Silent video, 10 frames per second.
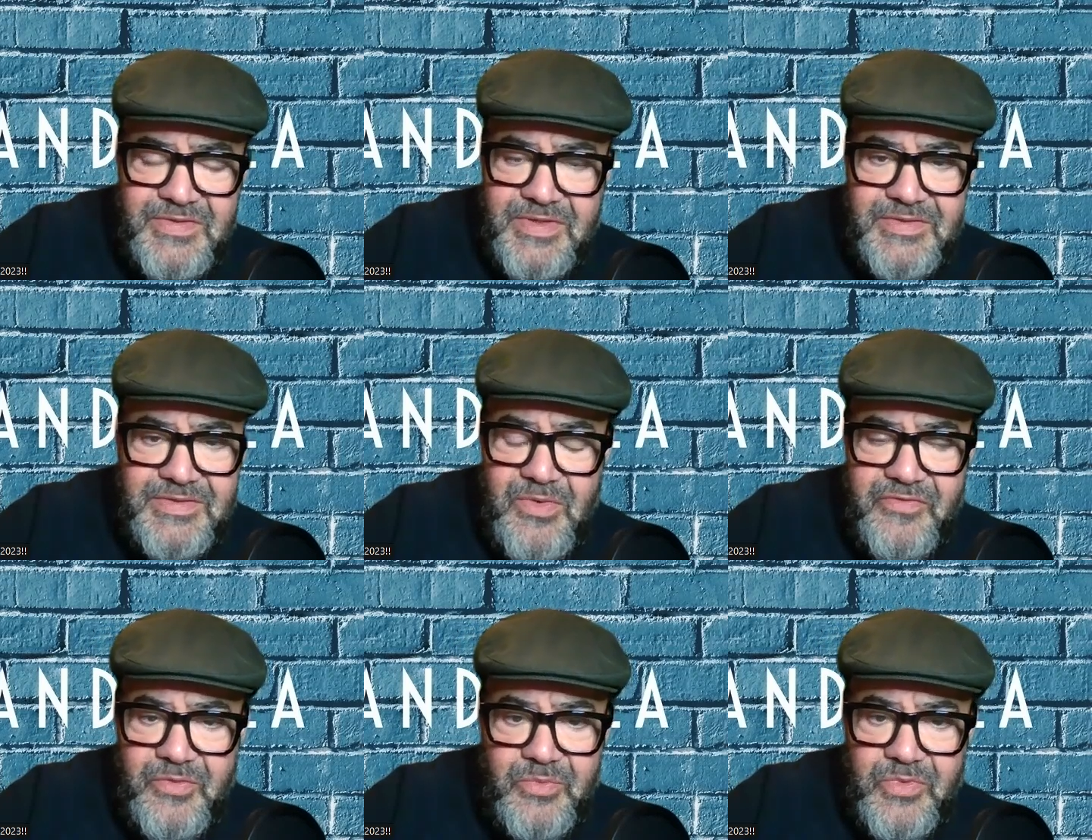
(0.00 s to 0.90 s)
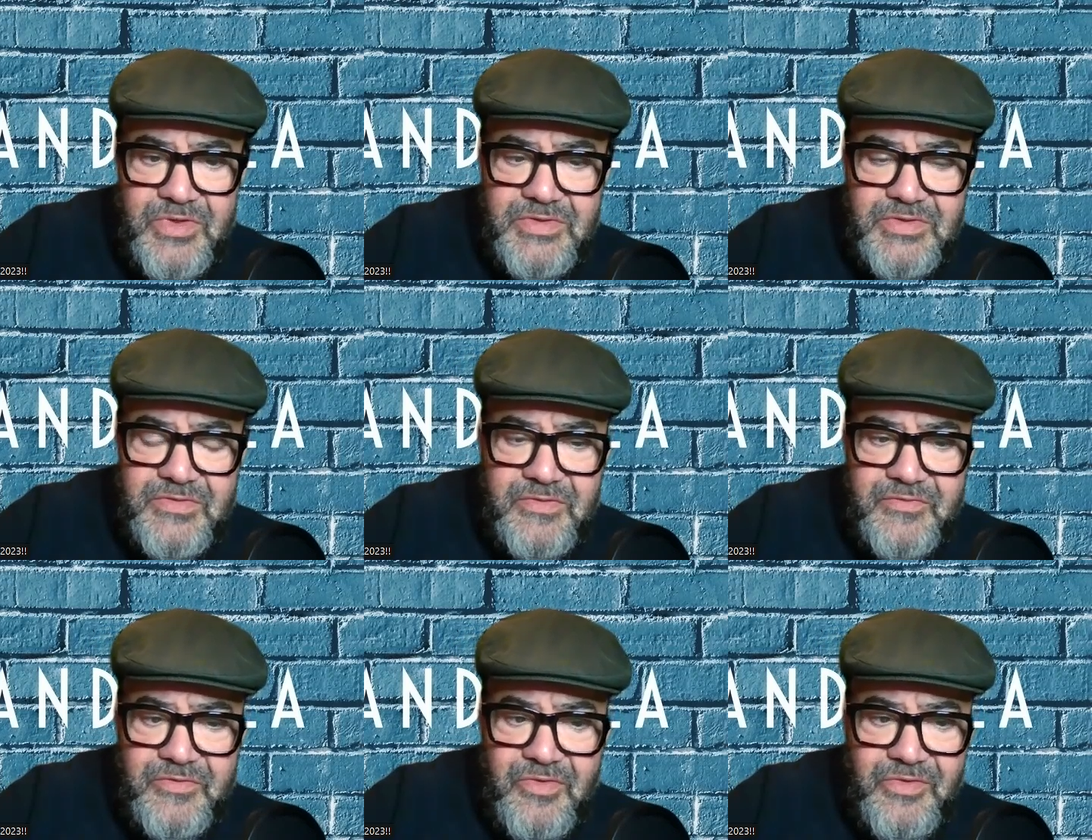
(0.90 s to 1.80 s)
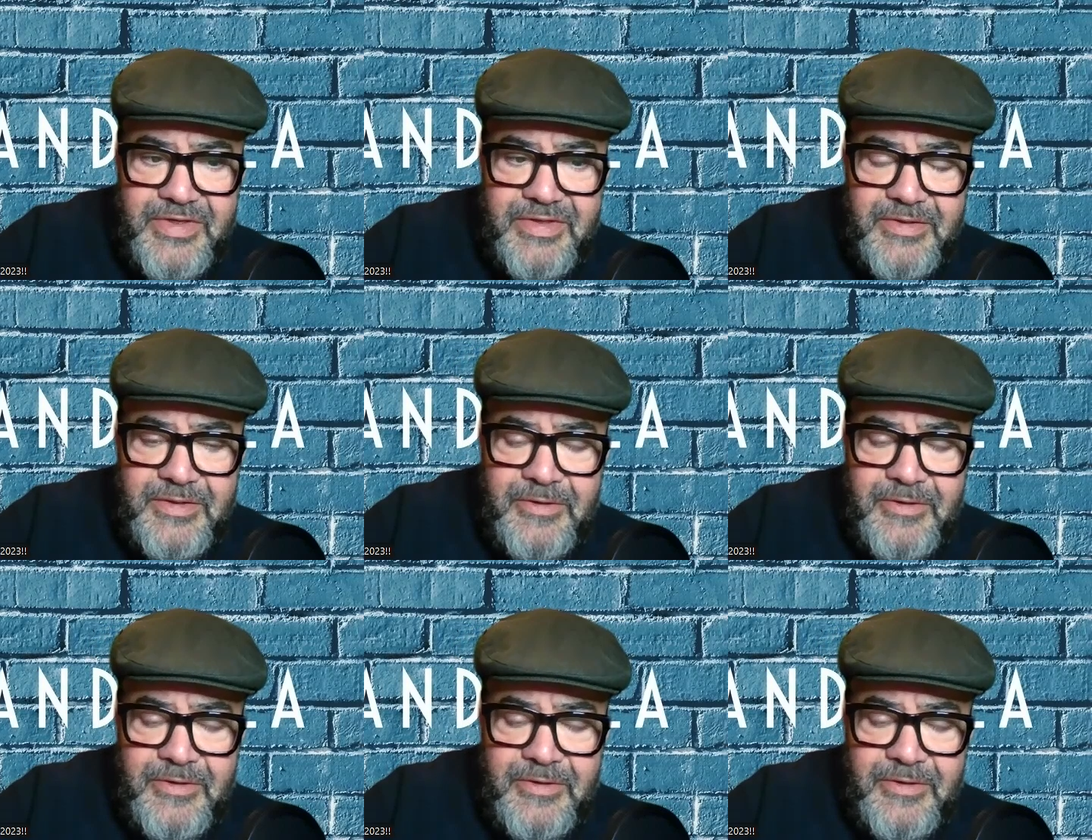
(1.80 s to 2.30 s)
There's no other words for it.